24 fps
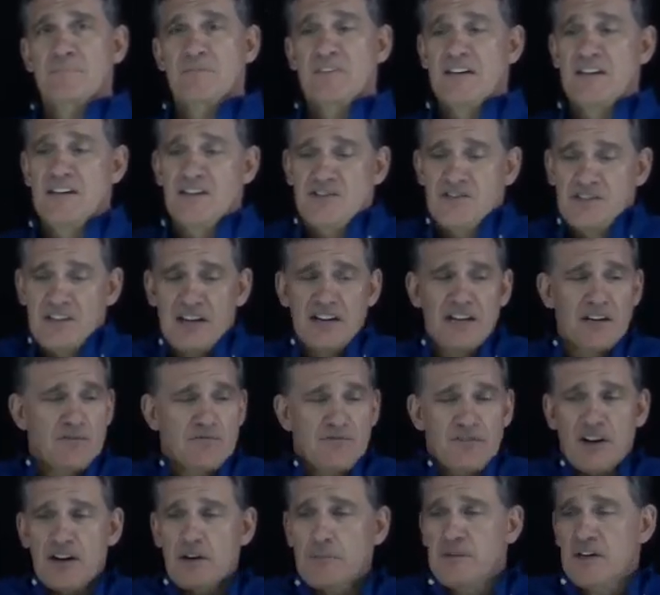he's sitting in
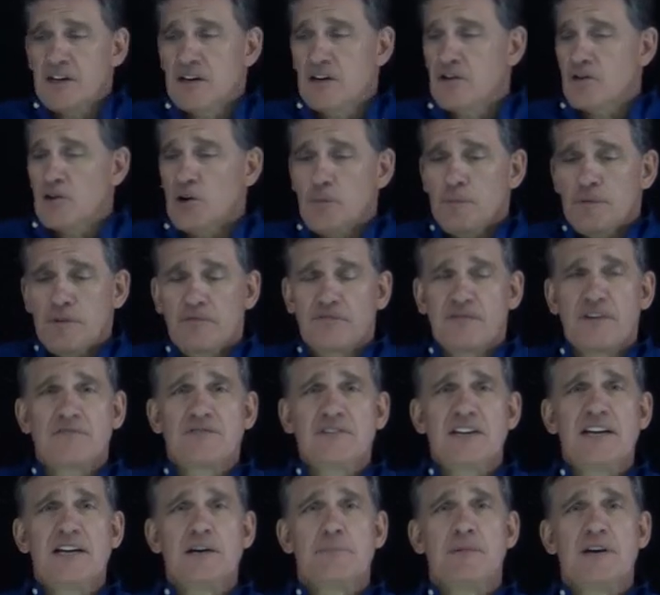front of me in a group of
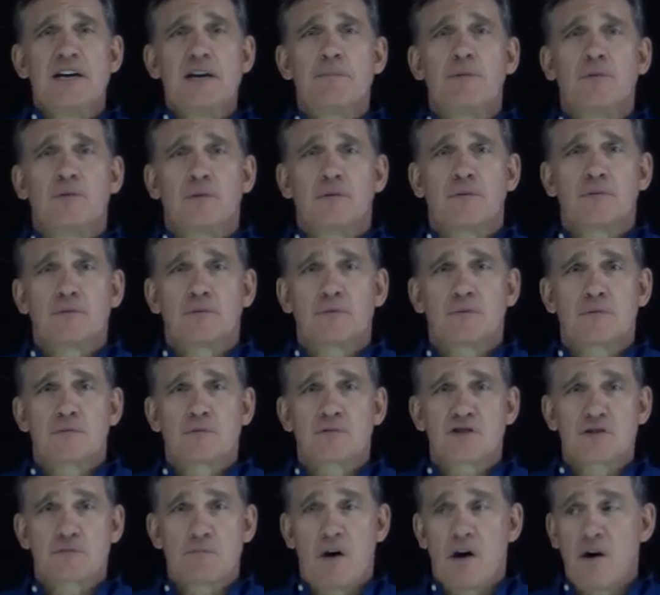15 people,
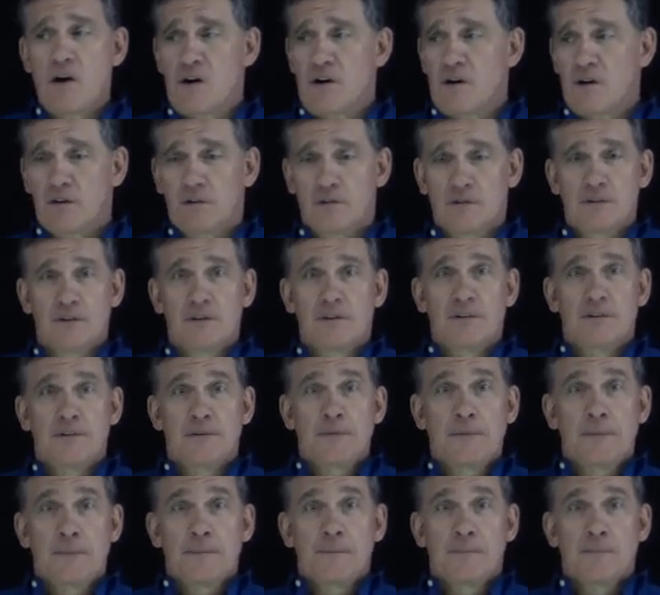small.
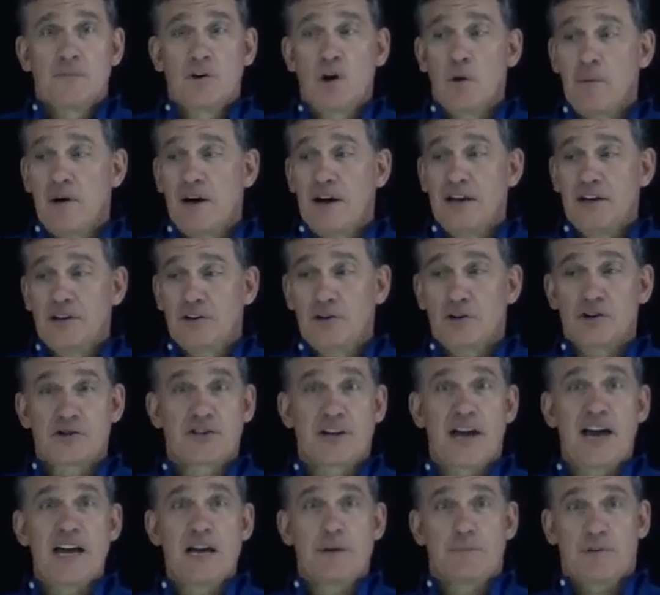Nobody could
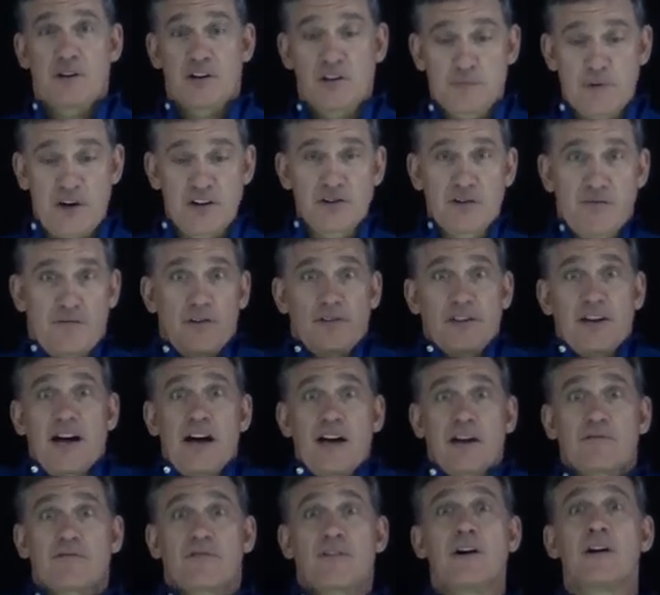escape, and especially if you're the
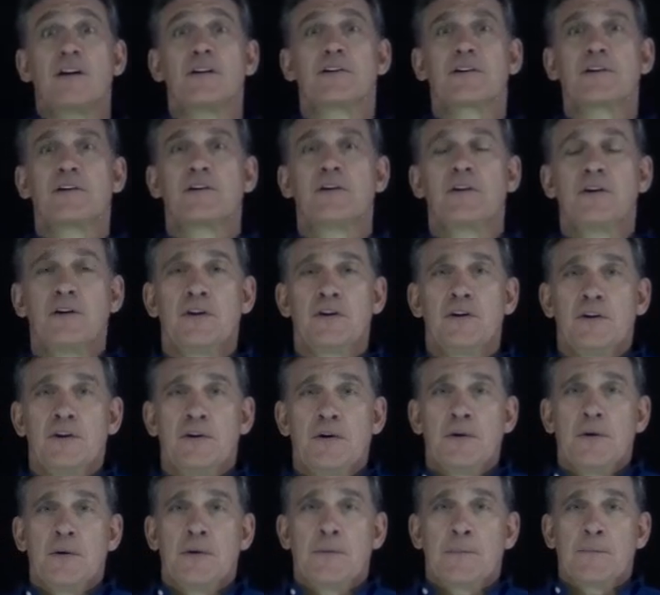guy in front.
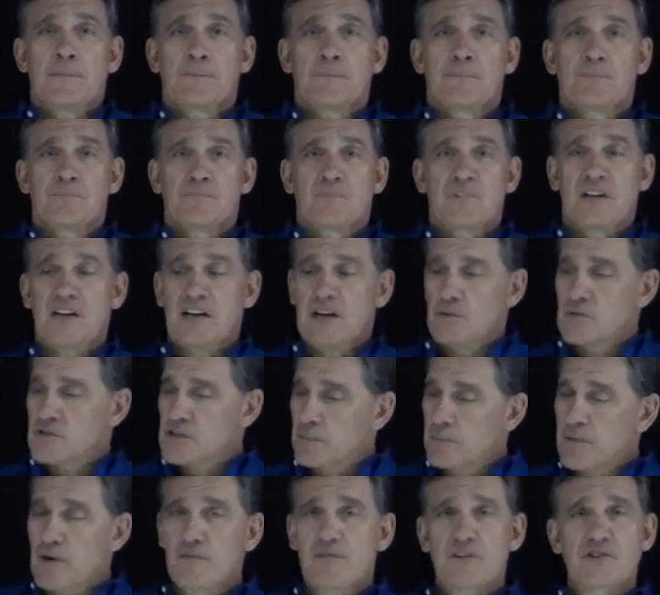And he was
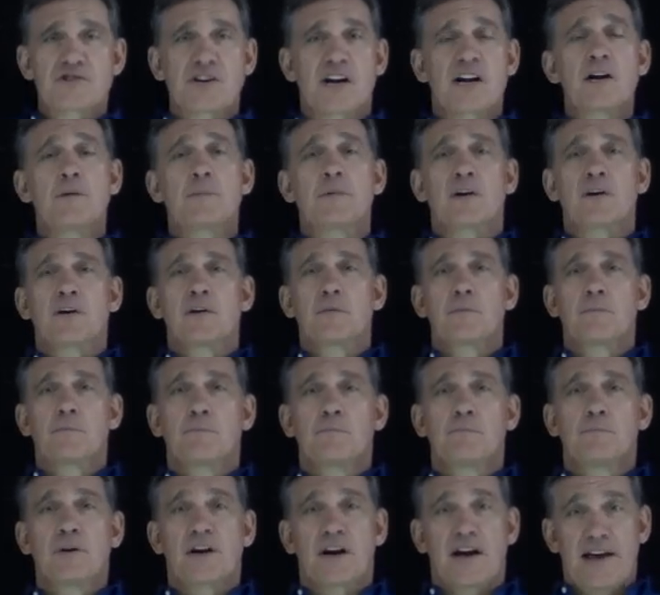a perfect gentleman,
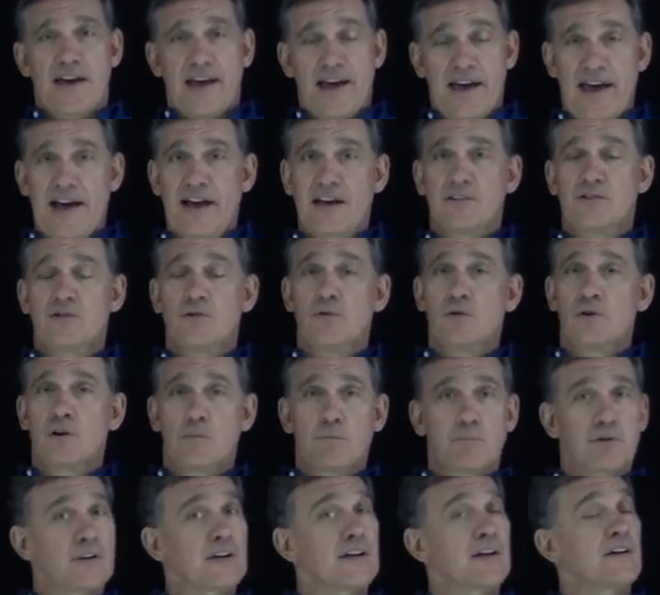but I had to
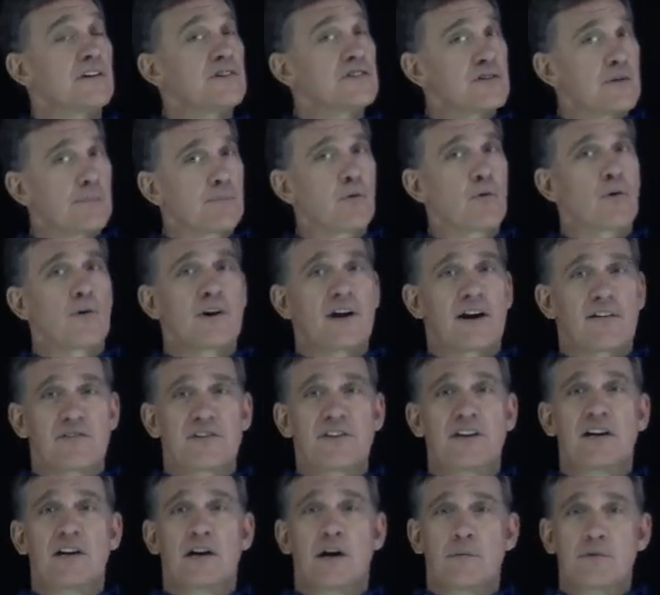completely support
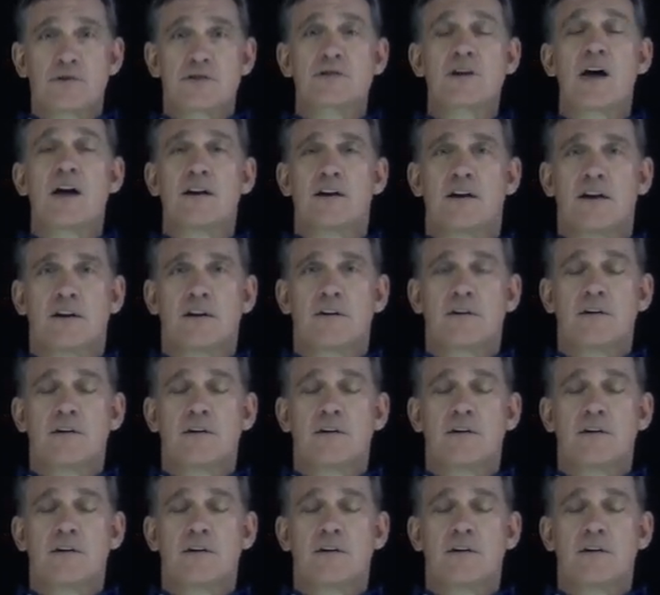everything I was saying